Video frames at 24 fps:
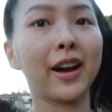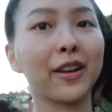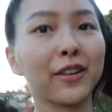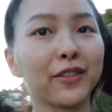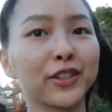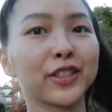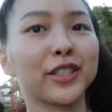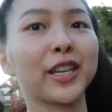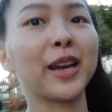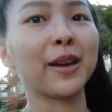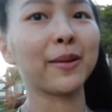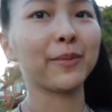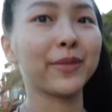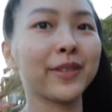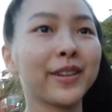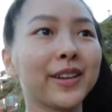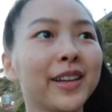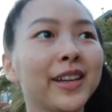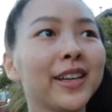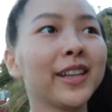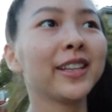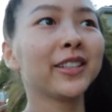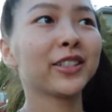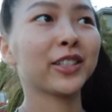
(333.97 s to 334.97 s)
out of shape
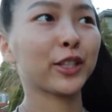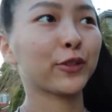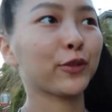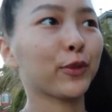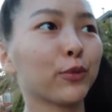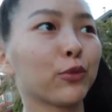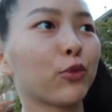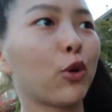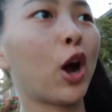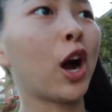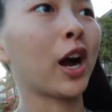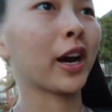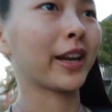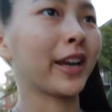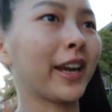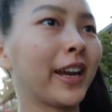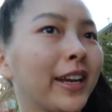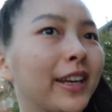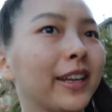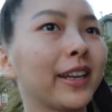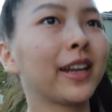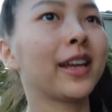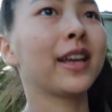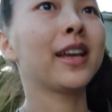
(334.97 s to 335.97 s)
just from
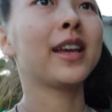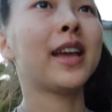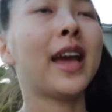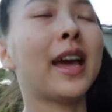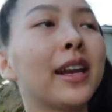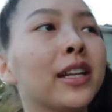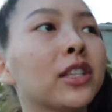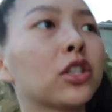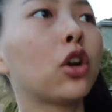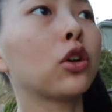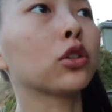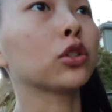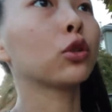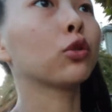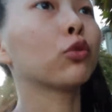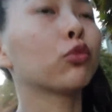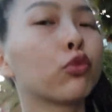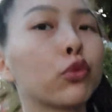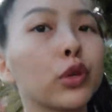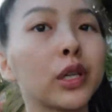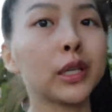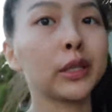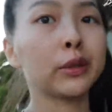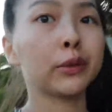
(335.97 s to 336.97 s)
walking. And it's also
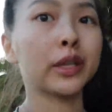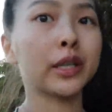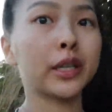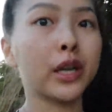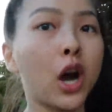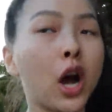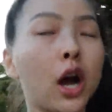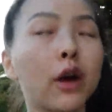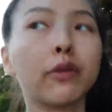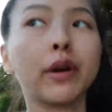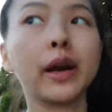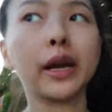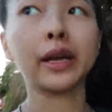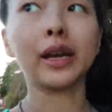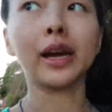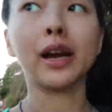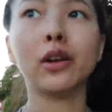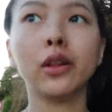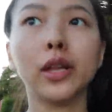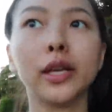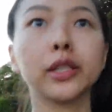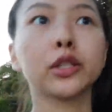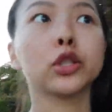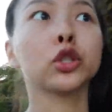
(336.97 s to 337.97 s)
really, really hot right
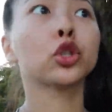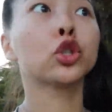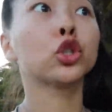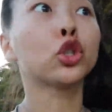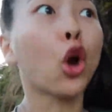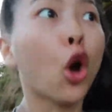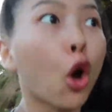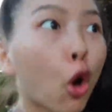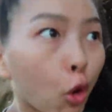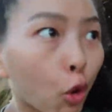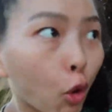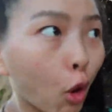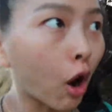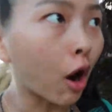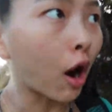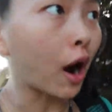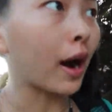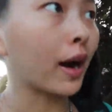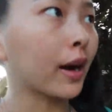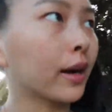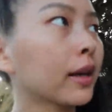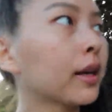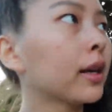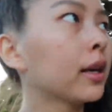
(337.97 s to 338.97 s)
now, like so
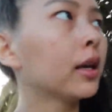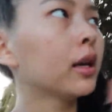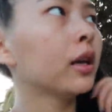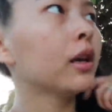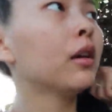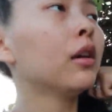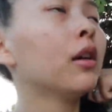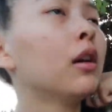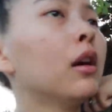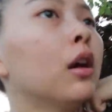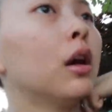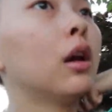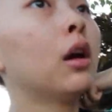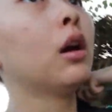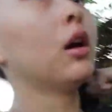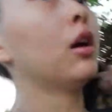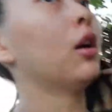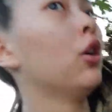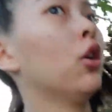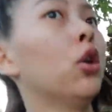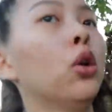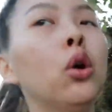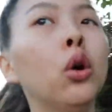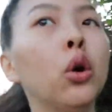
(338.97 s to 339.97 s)
hot.
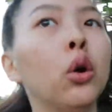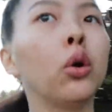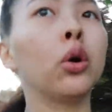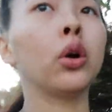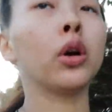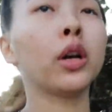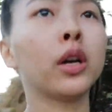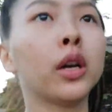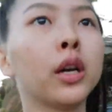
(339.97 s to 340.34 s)
Whew.